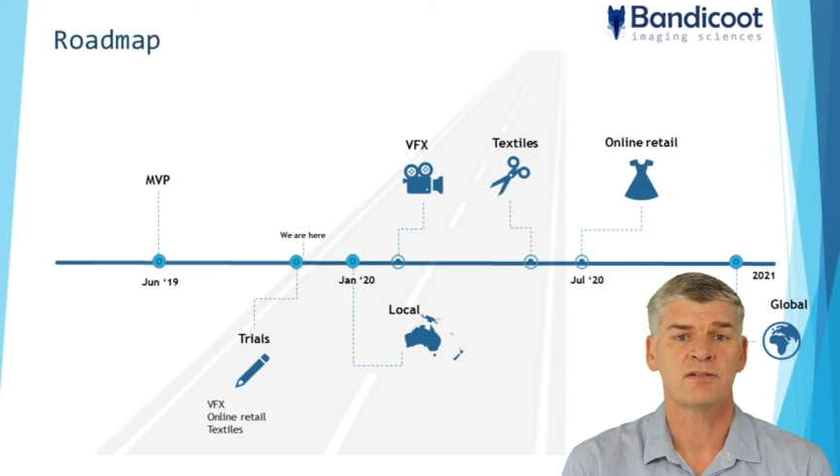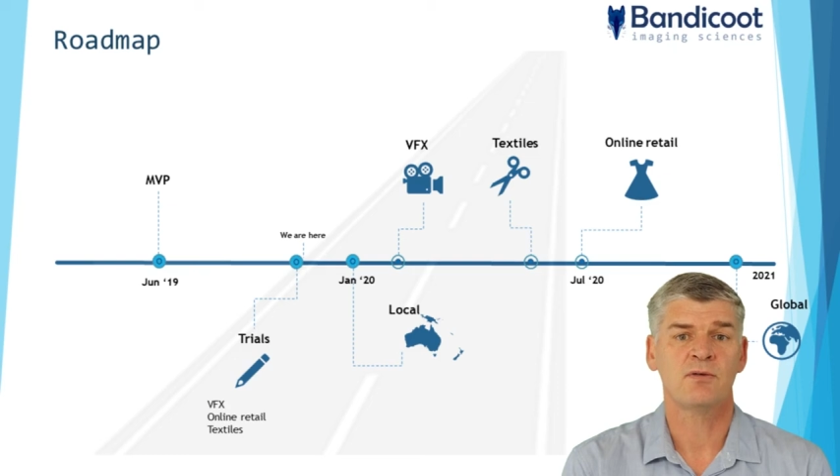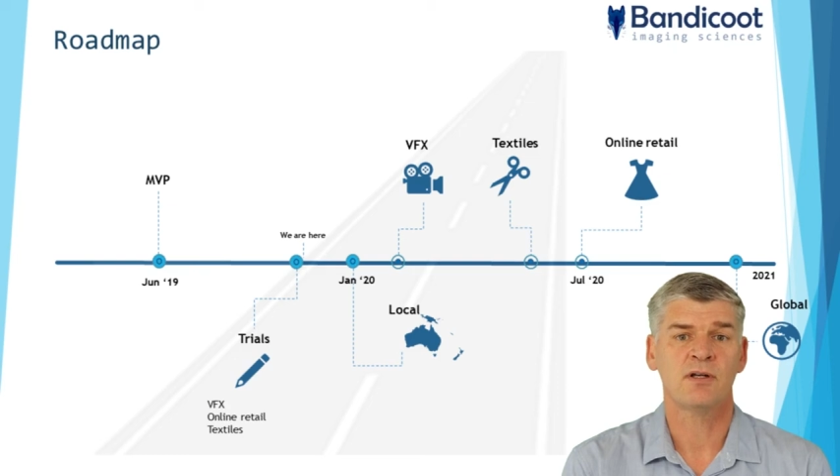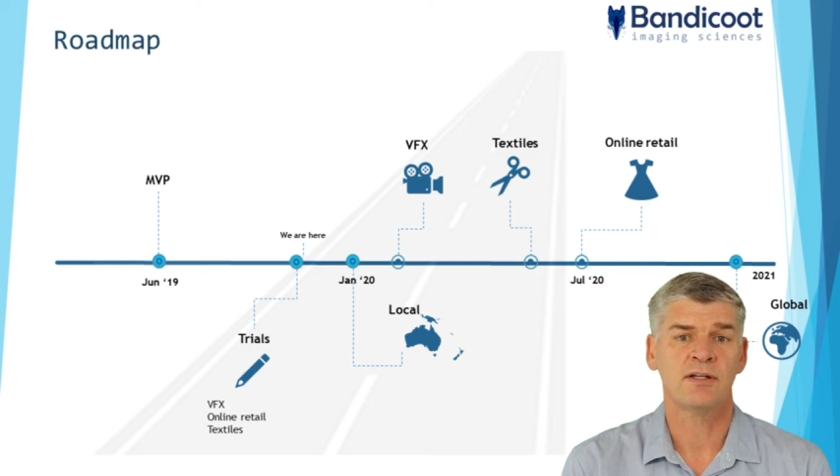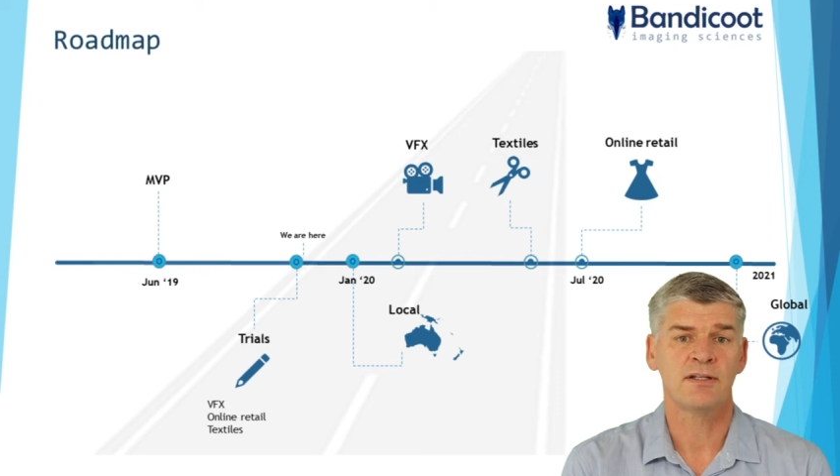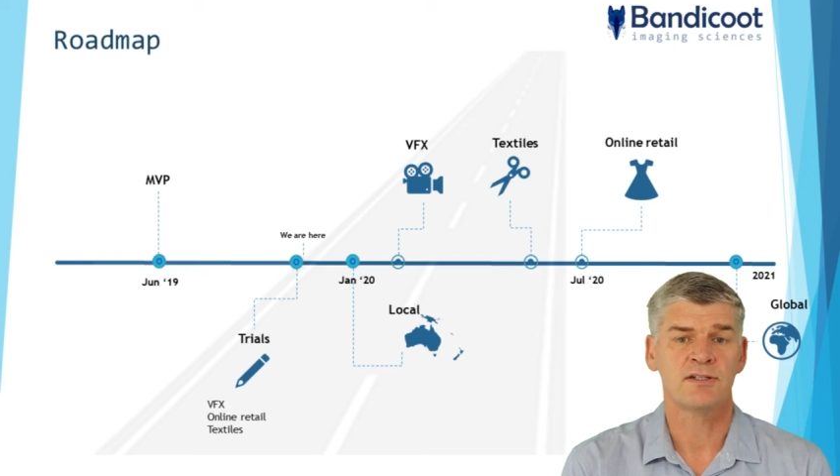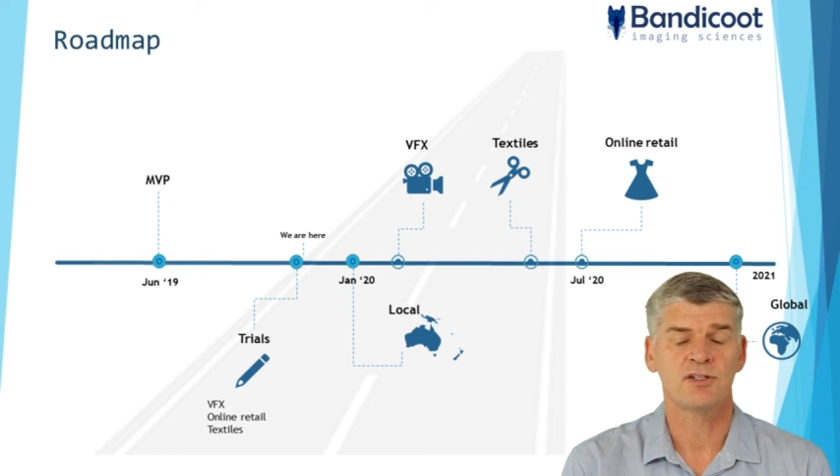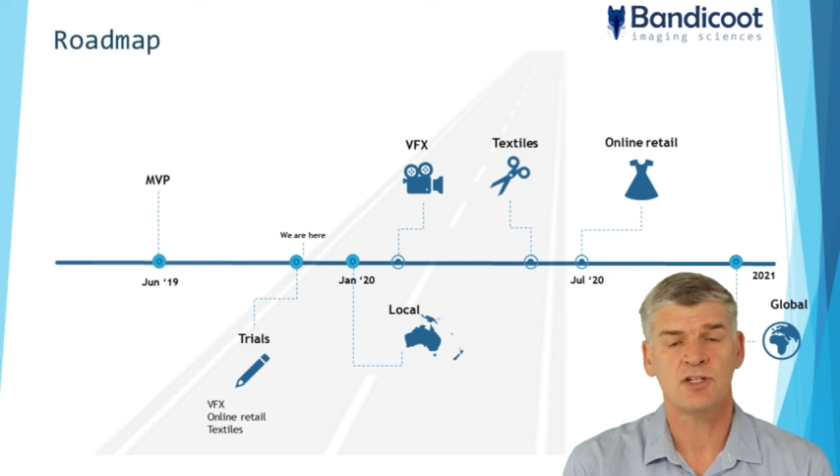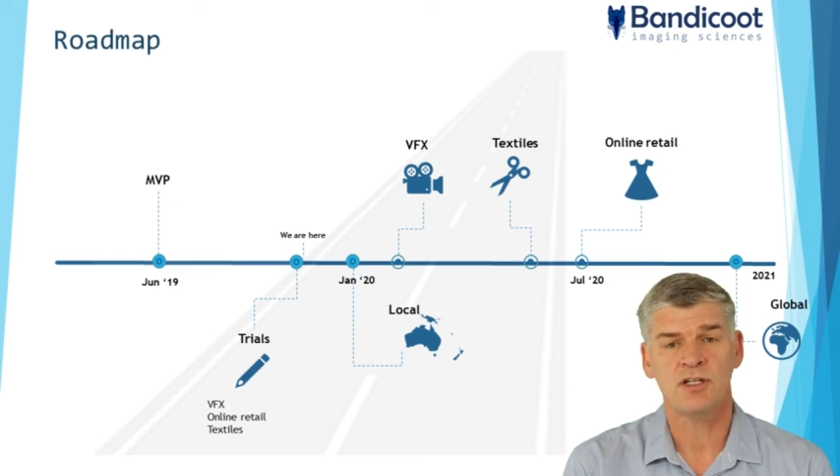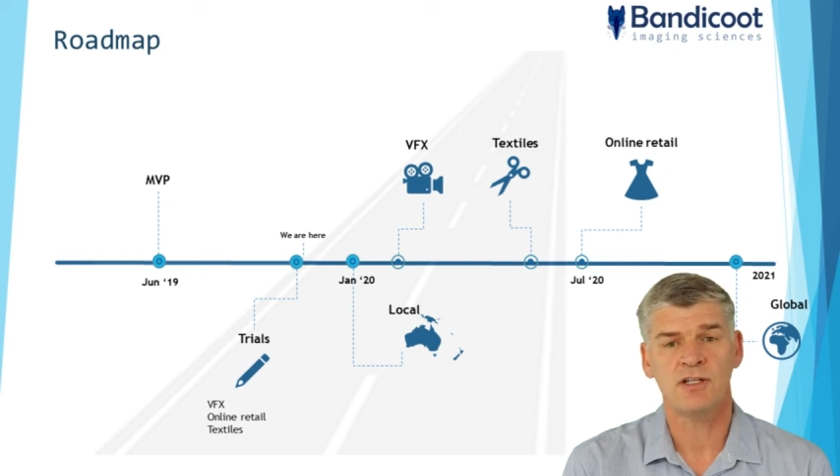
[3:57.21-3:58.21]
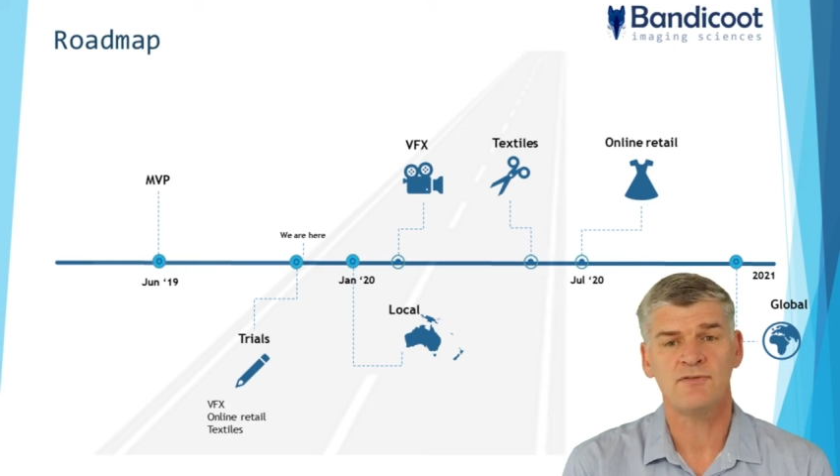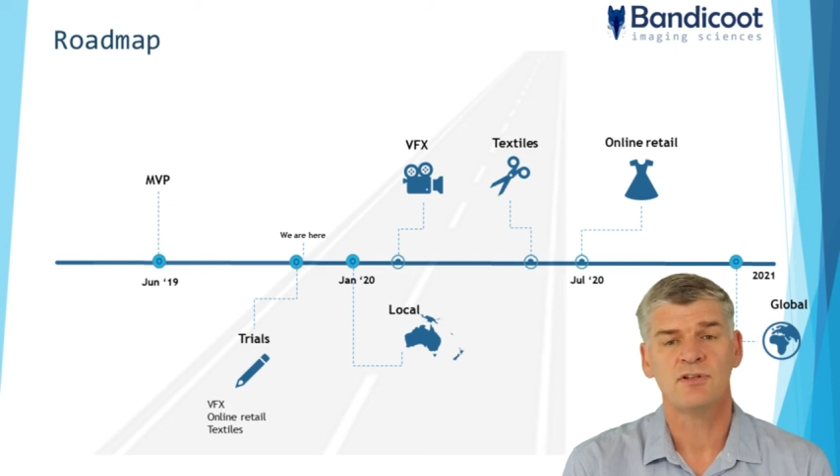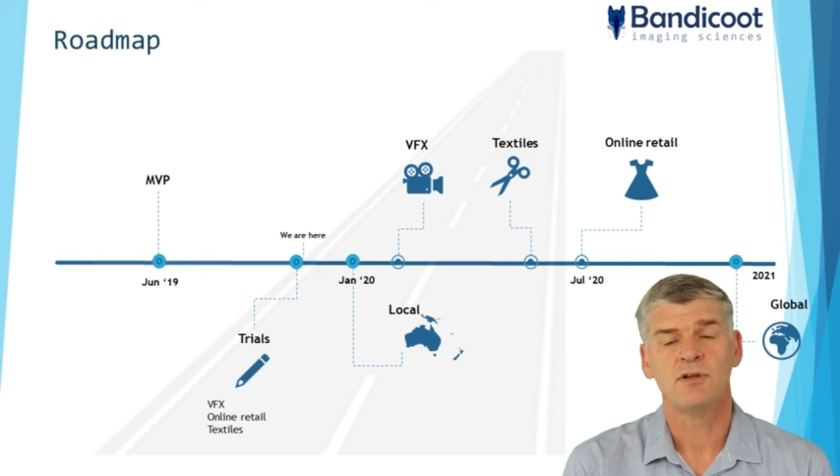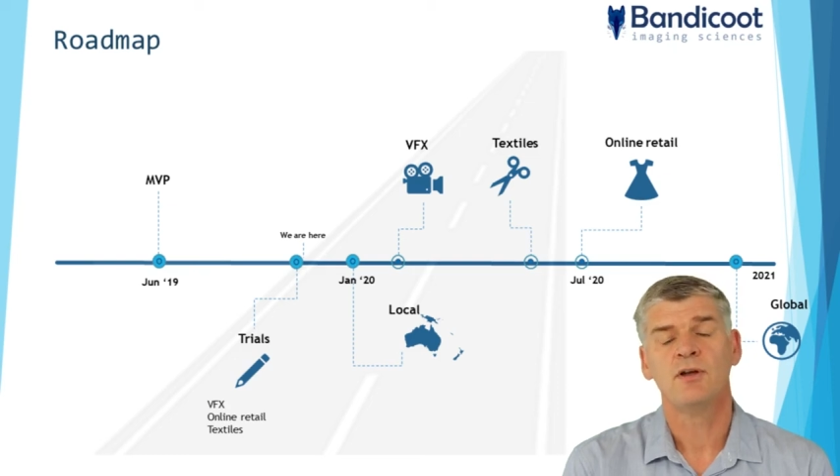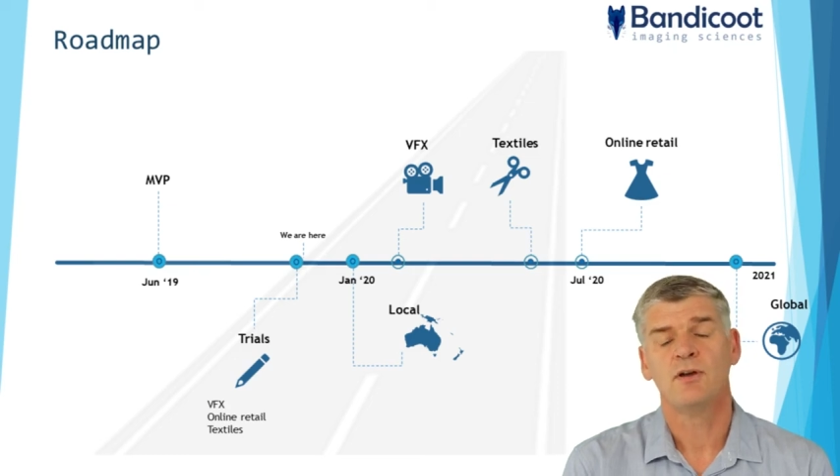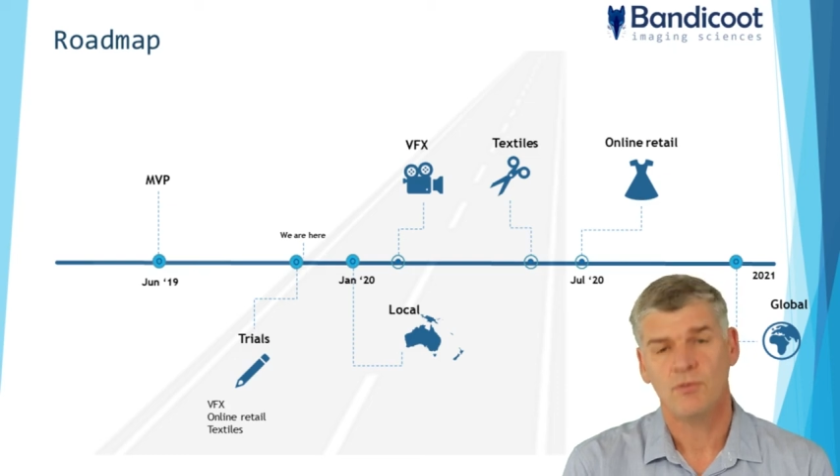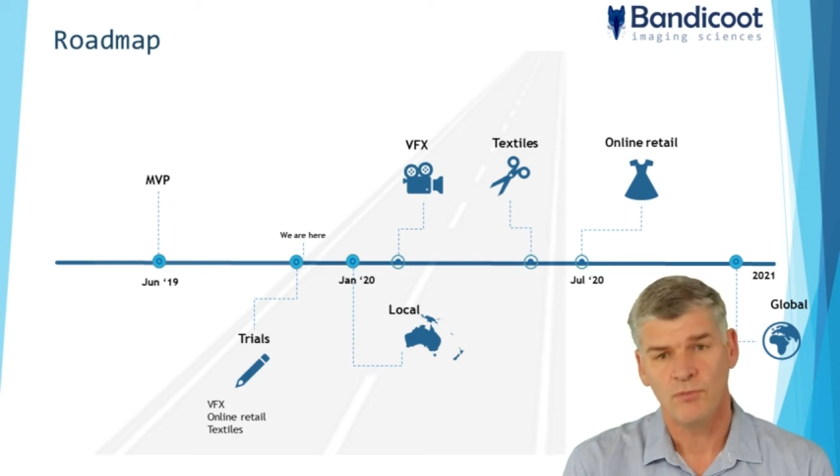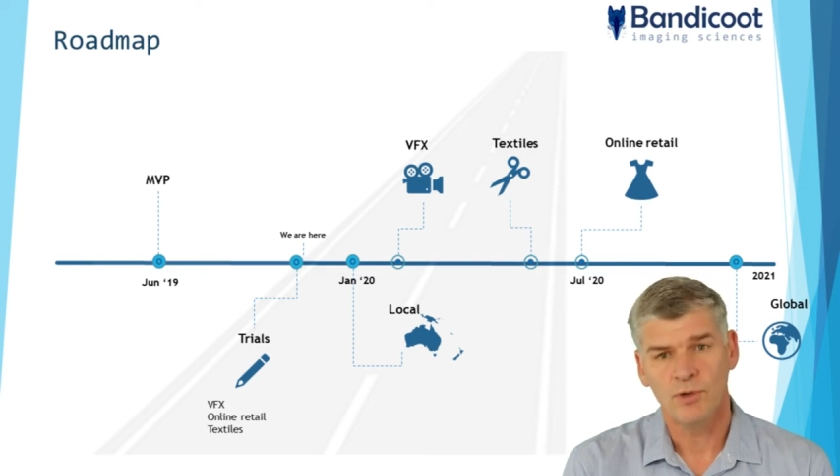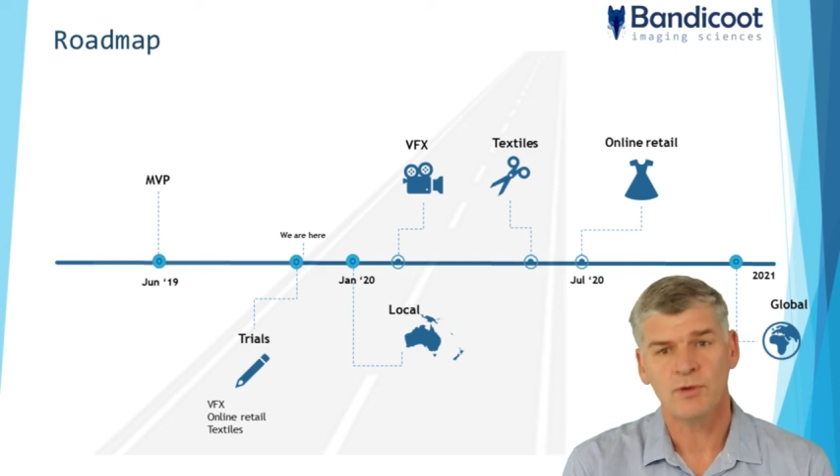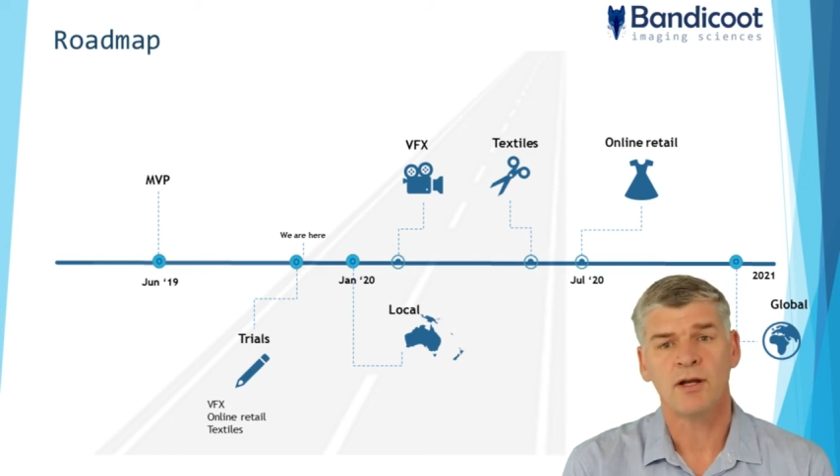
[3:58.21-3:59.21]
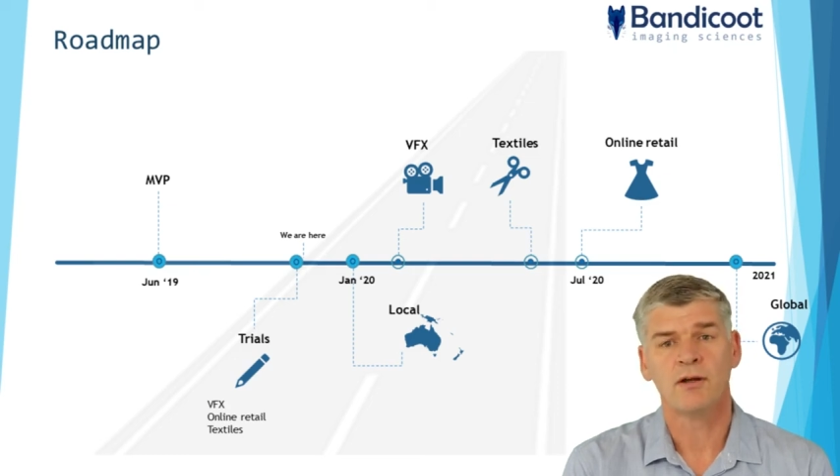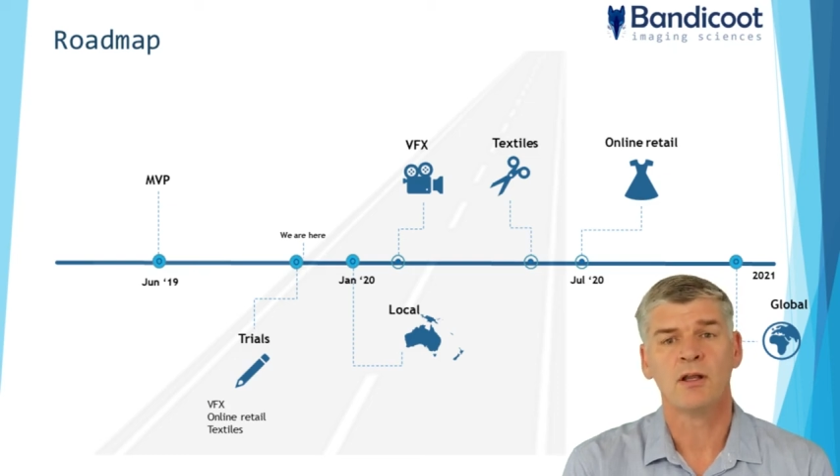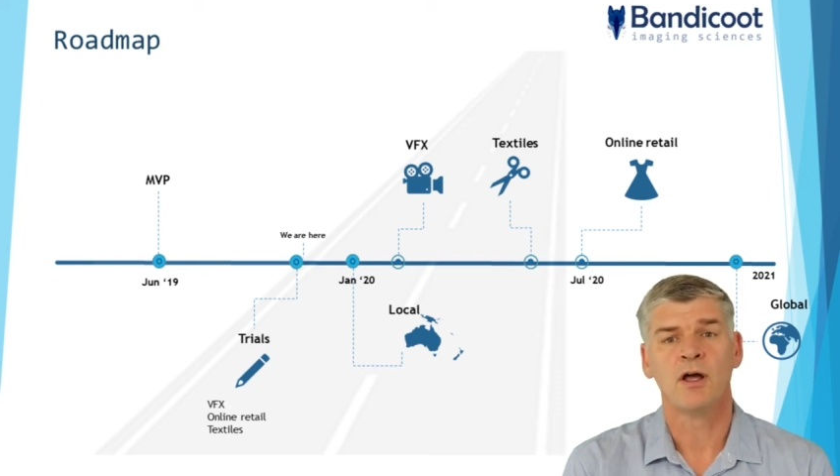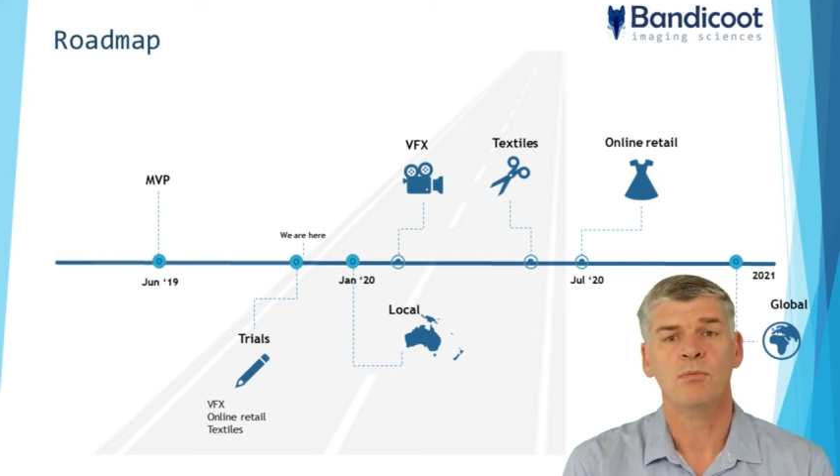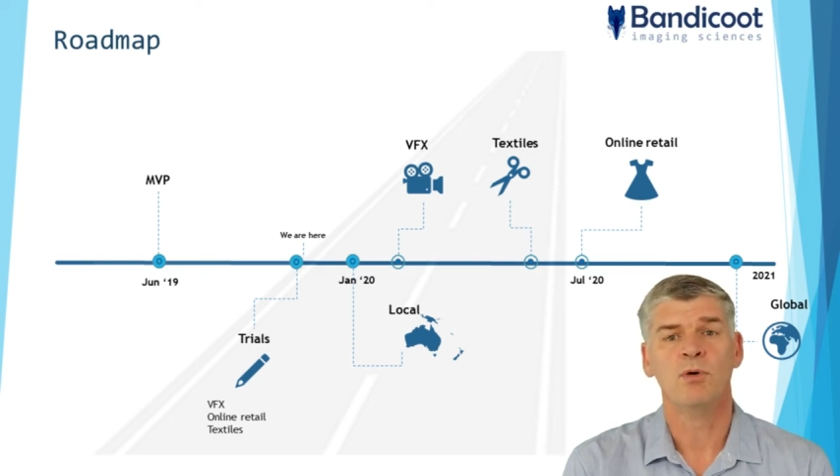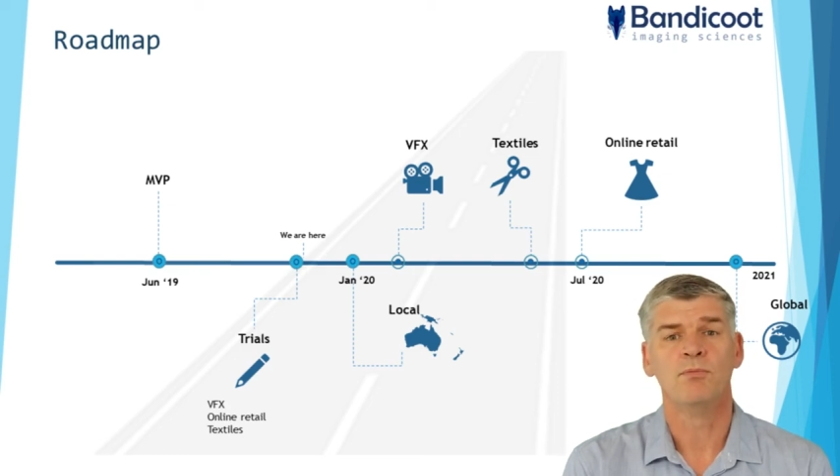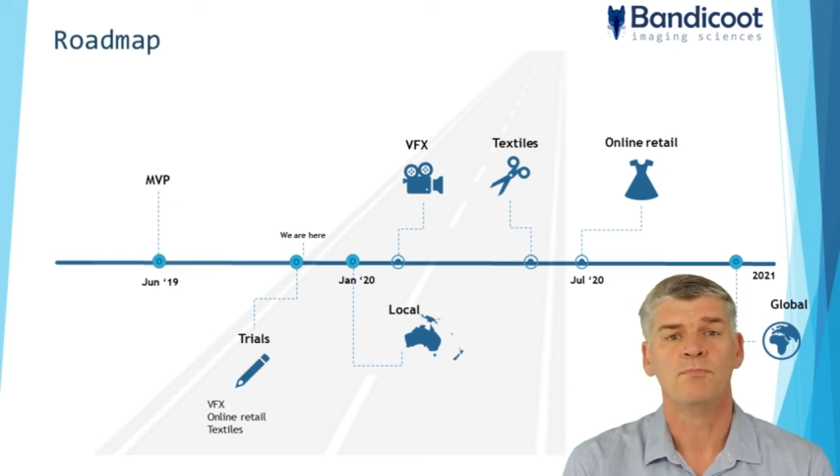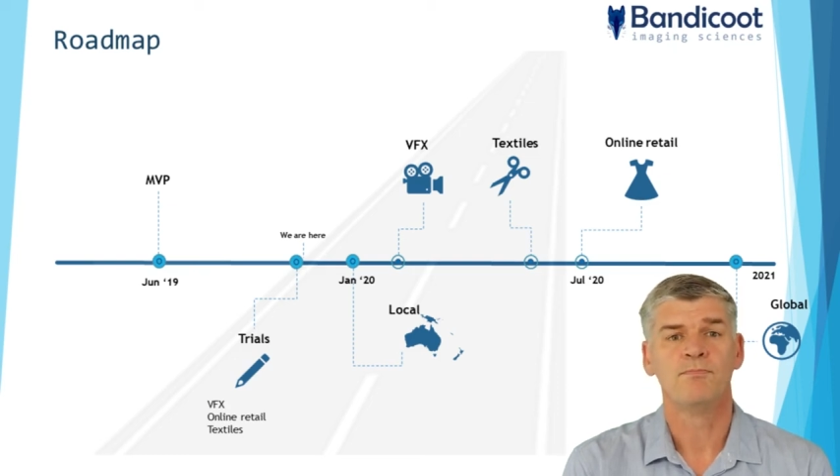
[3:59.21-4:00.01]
quality is achieved, we'll go global.